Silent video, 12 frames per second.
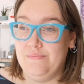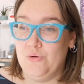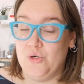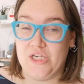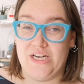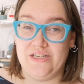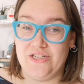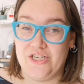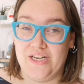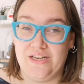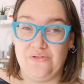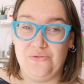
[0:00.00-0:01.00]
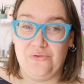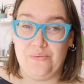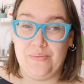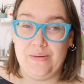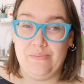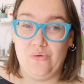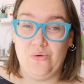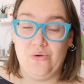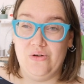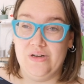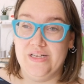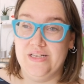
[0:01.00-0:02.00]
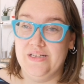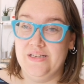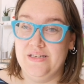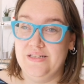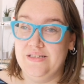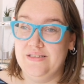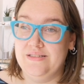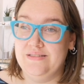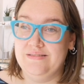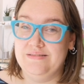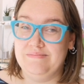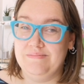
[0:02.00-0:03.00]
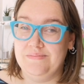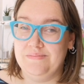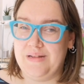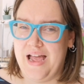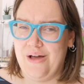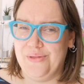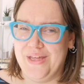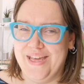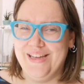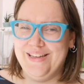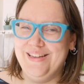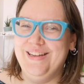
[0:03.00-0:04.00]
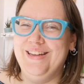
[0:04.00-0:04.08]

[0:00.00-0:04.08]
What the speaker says: more challenging or a bit more out there.